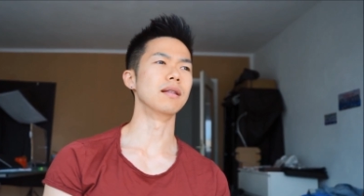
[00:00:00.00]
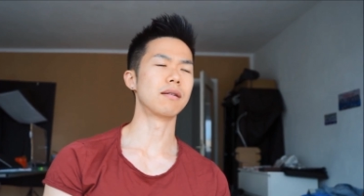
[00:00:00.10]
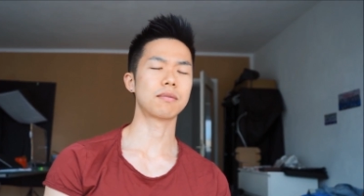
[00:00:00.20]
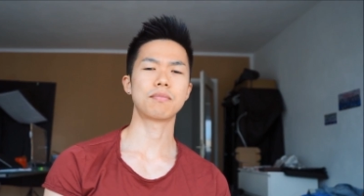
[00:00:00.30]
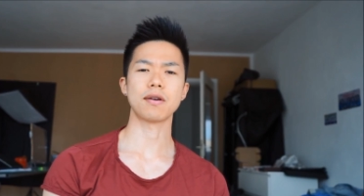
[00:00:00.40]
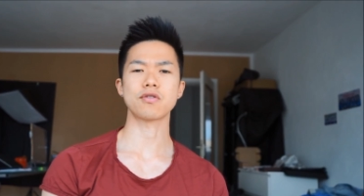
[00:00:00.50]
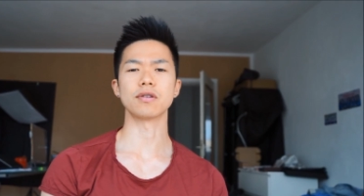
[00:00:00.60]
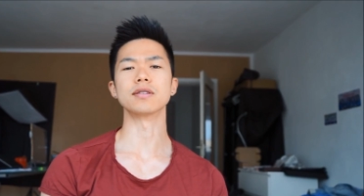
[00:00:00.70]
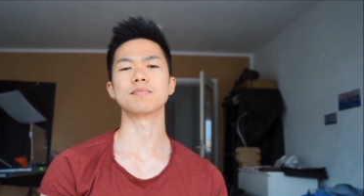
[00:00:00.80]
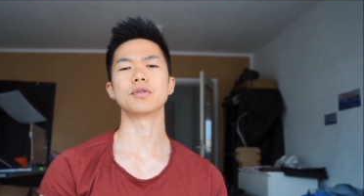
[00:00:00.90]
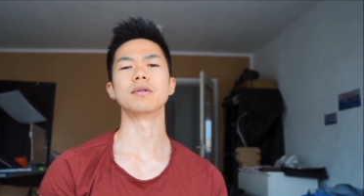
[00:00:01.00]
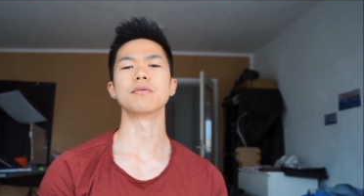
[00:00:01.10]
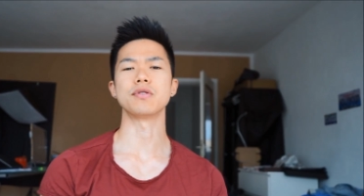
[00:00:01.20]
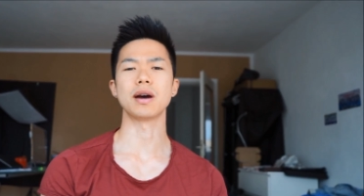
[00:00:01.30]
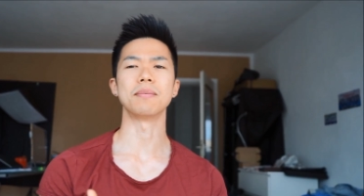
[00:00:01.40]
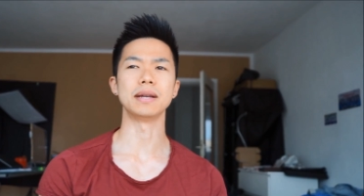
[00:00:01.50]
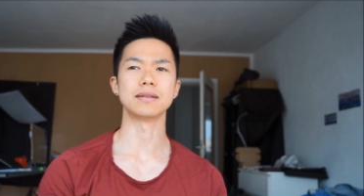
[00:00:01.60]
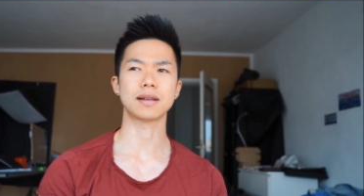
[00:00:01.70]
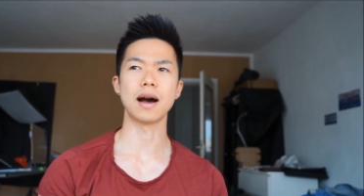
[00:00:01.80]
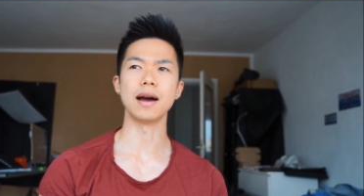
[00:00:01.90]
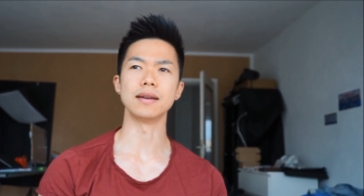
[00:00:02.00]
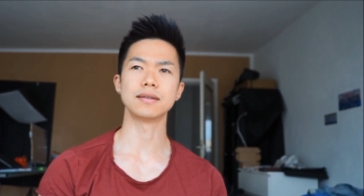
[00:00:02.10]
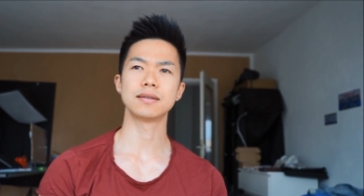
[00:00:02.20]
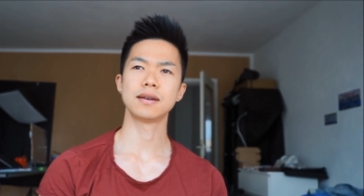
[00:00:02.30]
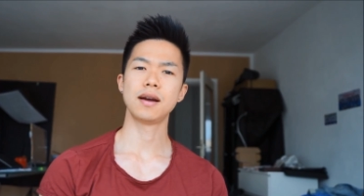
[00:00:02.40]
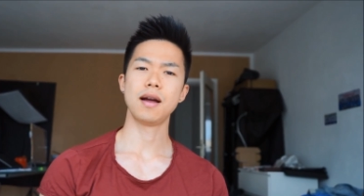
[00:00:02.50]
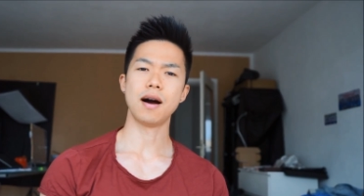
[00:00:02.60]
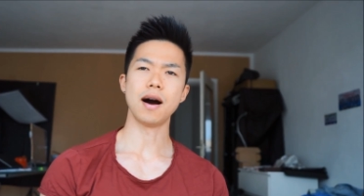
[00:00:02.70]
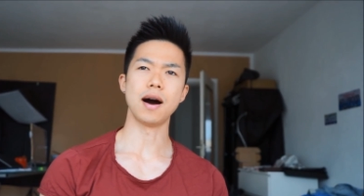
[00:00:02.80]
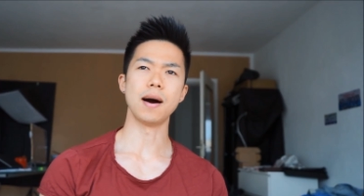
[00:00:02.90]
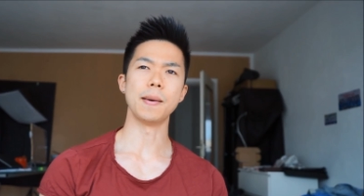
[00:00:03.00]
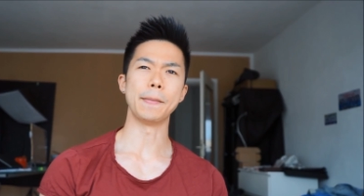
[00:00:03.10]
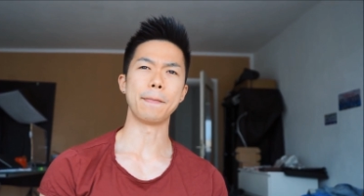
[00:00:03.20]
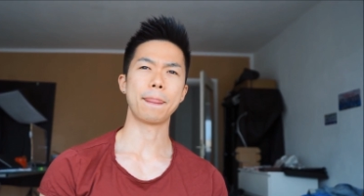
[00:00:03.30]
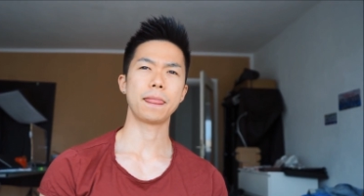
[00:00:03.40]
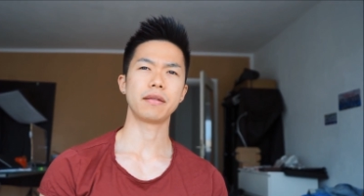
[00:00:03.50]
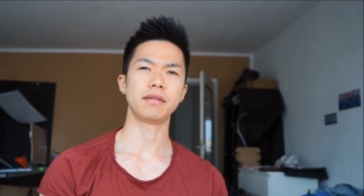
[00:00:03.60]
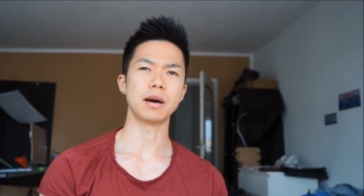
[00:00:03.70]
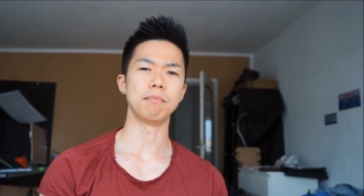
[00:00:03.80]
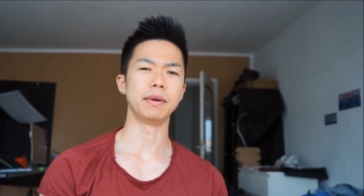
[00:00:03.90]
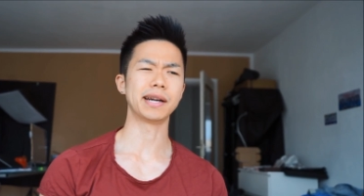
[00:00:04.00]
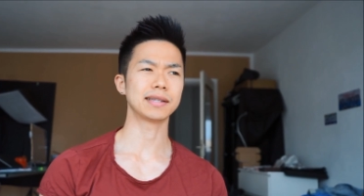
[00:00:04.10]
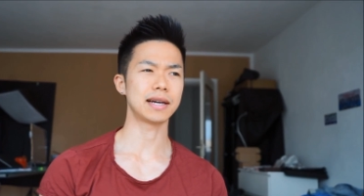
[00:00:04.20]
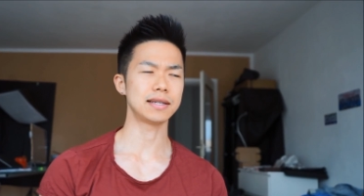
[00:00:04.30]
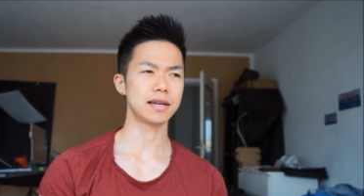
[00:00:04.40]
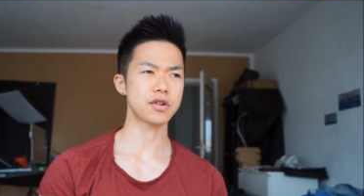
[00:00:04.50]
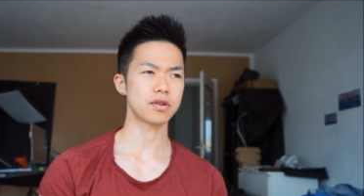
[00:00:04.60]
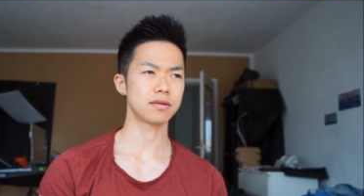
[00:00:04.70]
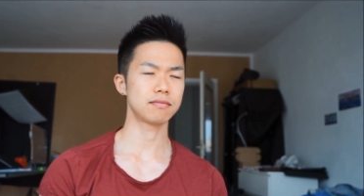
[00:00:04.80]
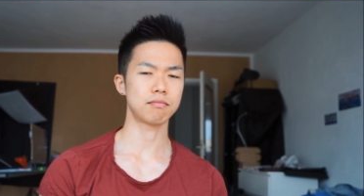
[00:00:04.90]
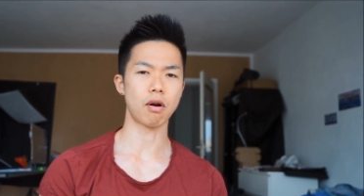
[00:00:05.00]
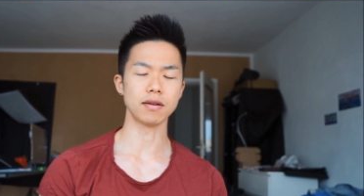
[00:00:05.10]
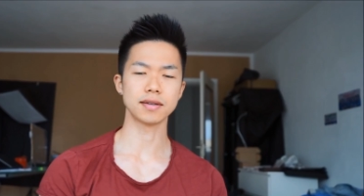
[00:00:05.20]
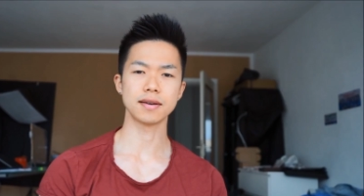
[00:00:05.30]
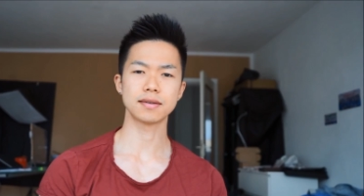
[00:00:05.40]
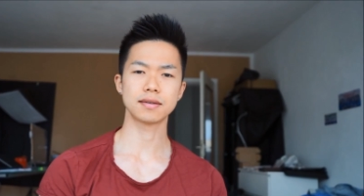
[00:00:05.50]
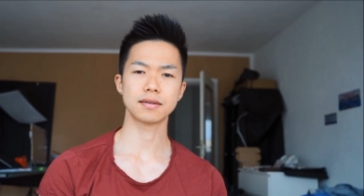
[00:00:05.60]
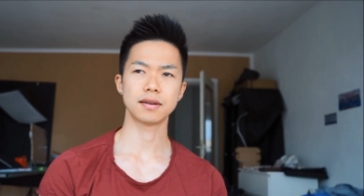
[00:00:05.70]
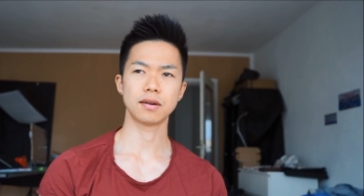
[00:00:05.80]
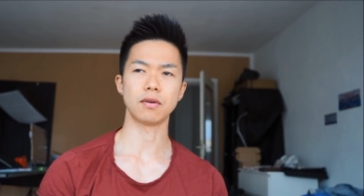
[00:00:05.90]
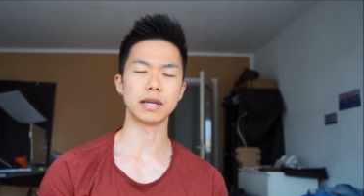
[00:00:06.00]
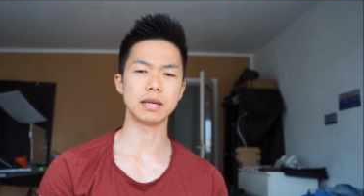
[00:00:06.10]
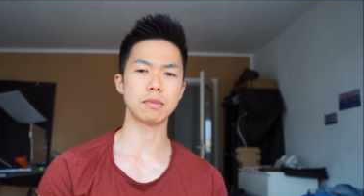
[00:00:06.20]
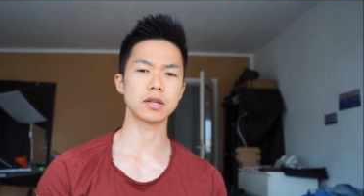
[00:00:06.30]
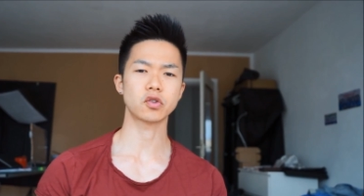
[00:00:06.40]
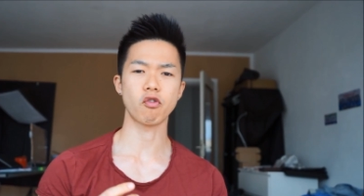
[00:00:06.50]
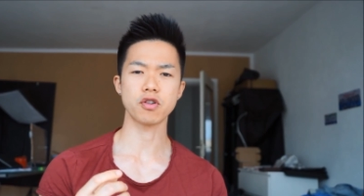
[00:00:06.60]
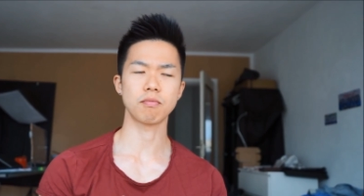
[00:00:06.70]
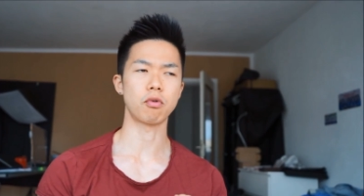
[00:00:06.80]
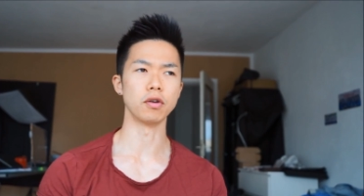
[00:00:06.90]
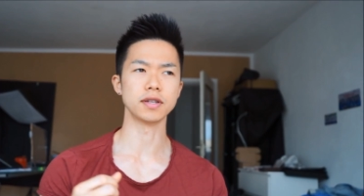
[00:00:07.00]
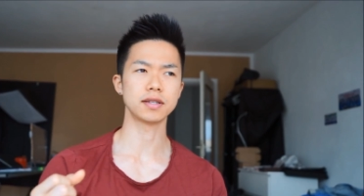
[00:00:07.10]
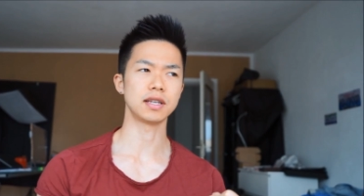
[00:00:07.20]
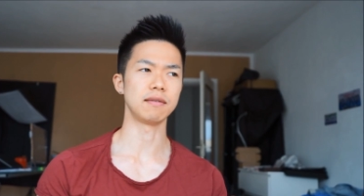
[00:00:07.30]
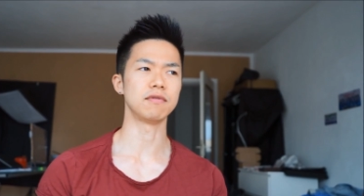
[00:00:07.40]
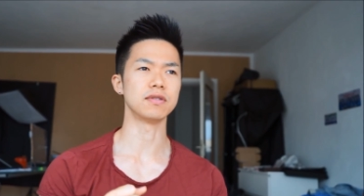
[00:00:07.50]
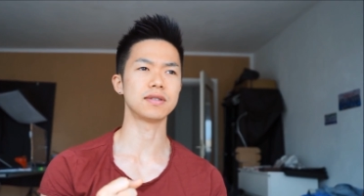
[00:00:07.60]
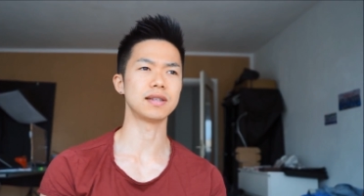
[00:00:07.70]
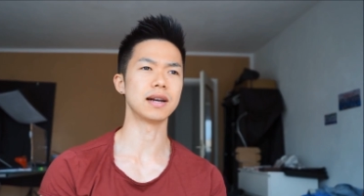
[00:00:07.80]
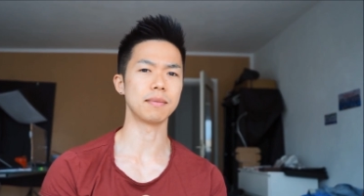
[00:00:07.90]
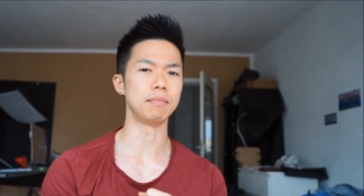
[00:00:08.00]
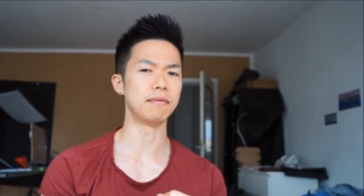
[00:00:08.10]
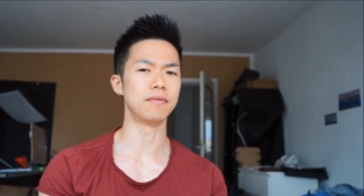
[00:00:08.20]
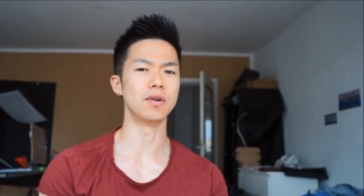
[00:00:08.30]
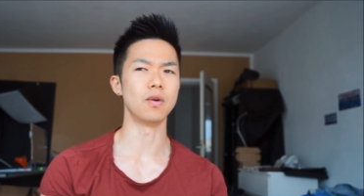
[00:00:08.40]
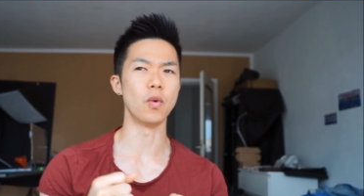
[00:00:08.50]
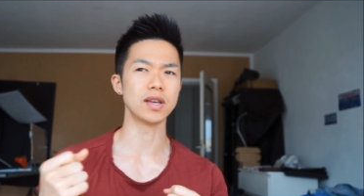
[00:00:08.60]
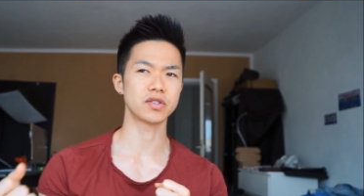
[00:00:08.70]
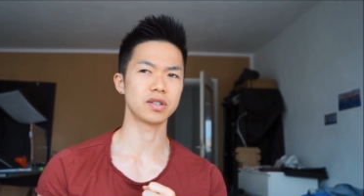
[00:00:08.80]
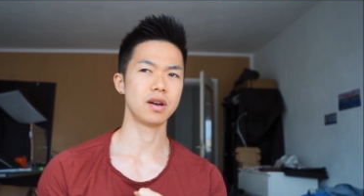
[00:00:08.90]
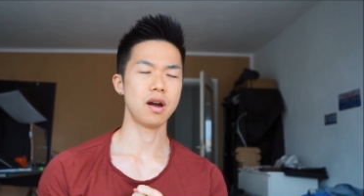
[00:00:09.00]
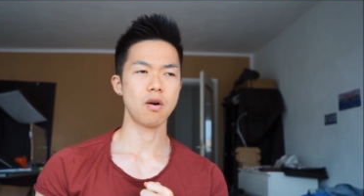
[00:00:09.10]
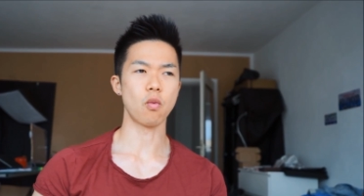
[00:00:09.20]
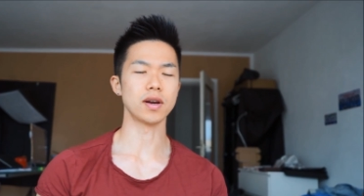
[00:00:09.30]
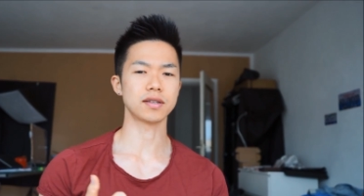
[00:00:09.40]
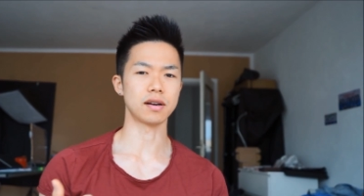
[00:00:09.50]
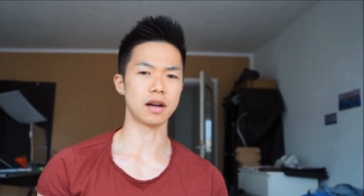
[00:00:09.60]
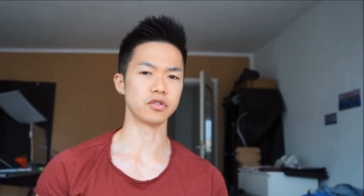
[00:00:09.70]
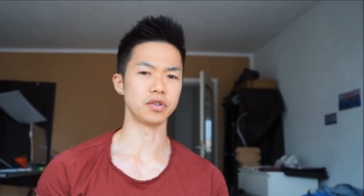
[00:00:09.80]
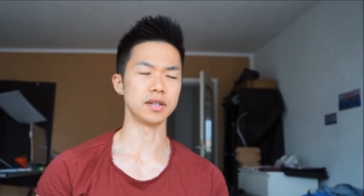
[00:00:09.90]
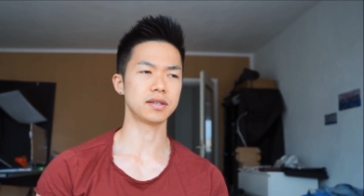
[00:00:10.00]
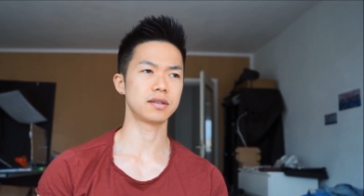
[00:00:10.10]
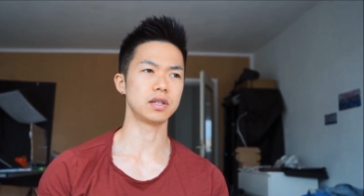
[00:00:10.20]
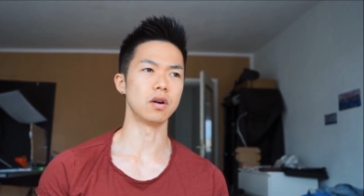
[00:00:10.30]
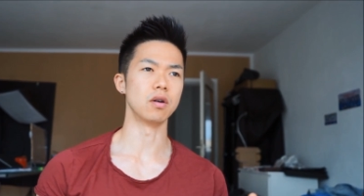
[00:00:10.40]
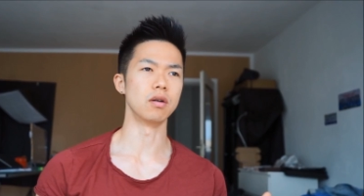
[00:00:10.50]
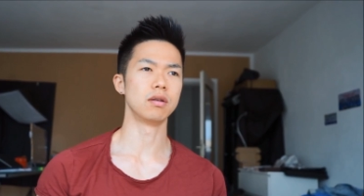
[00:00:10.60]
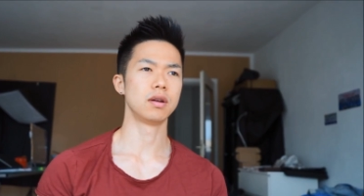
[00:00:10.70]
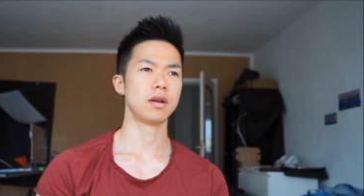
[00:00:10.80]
a lot of pressure put on Japanese guys um, the beta process or emasculation process even started before West Western countries. So